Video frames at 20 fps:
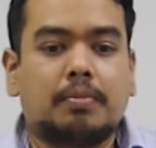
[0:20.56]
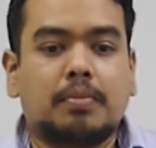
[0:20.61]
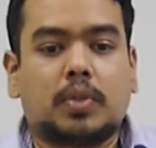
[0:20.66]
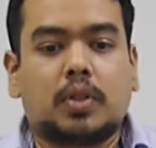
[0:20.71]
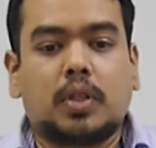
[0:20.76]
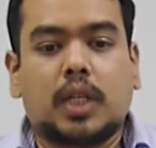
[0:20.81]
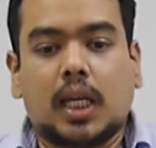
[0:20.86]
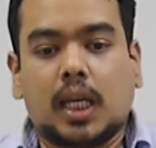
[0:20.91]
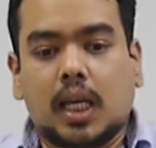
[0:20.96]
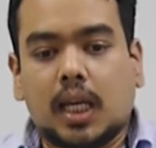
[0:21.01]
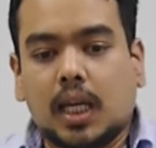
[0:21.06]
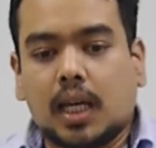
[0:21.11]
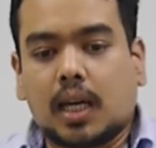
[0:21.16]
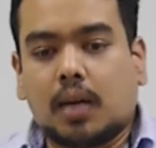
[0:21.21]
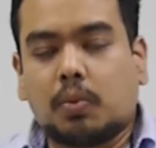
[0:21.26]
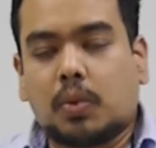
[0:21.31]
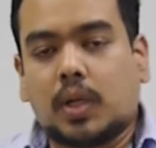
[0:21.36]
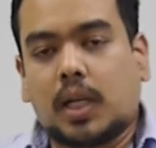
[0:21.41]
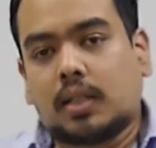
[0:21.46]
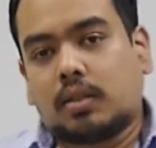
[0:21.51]
Today,
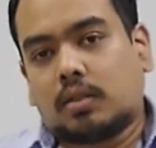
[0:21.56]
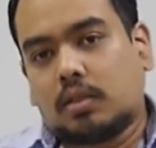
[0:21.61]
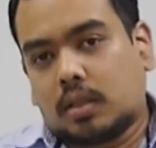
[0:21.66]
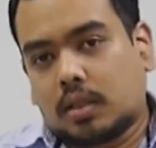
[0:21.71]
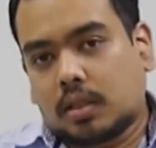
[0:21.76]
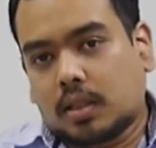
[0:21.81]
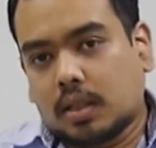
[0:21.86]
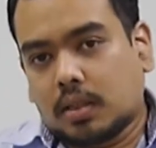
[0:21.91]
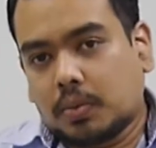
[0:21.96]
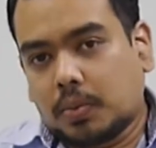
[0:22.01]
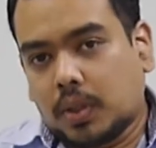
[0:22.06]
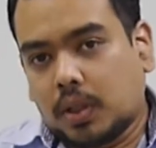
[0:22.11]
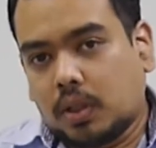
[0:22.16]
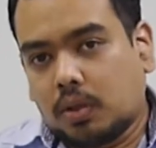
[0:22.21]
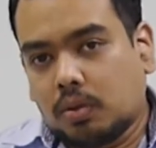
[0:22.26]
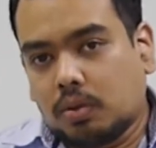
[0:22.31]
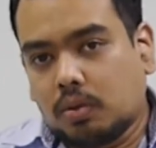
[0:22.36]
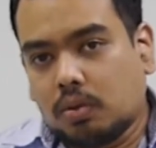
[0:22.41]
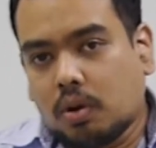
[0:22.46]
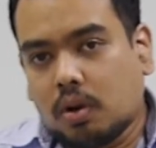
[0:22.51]
I would like to discuss with
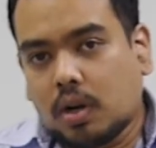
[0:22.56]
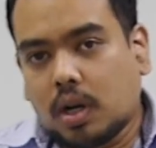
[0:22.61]
you